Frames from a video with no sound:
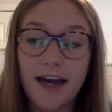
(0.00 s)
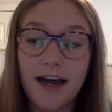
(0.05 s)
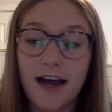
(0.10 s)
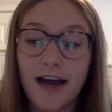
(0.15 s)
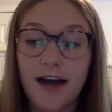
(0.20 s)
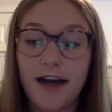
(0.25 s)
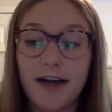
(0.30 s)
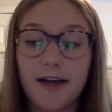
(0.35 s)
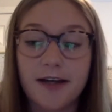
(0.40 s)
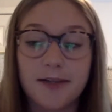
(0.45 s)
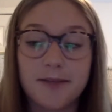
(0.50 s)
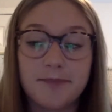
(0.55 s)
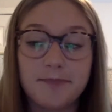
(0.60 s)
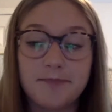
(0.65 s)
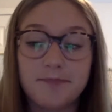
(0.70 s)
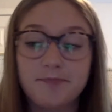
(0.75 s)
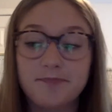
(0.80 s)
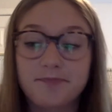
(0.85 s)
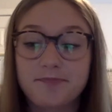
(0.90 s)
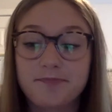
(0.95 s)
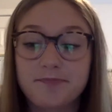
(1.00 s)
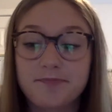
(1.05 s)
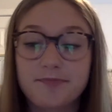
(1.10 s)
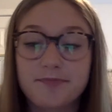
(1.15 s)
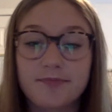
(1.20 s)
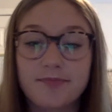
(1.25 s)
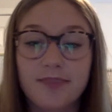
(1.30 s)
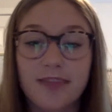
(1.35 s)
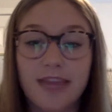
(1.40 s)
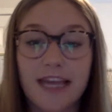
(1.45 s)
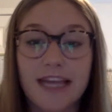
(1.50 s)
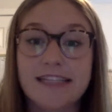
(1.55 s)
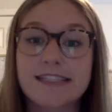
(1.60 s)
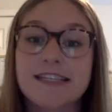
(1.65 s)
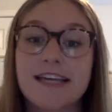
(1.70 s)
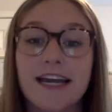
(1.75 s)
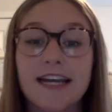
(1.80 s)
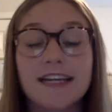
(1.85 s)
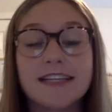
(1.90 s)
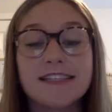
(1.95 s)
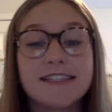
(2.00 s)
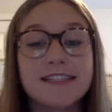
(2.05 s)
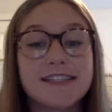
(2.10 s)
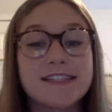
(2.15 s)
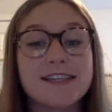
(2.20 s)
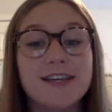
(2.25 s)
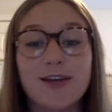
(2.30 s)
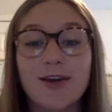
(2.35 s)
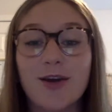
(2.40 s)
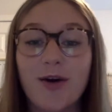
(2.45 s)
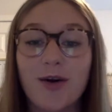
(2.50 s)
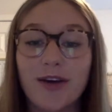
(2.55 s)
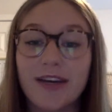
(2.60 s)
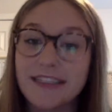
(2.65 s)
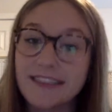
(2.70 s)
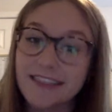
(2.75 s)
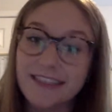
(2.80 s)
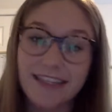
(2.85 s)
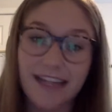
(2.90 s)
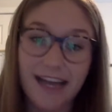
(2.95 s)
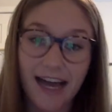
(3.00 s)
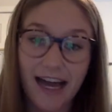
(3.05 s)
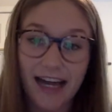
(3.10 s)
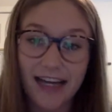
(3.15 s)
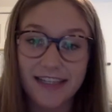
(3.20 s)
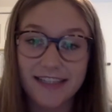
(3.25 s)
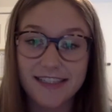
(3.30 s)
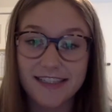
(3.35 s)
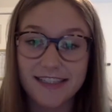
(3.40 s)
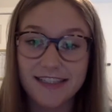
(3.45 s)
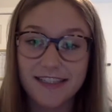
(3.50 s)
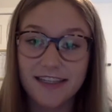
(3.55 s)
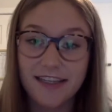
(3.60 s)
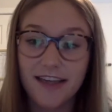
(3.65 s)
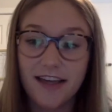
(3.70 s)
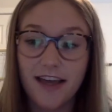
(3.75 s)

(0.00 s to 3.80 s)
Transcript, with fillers: Um, excited to see y'all in class.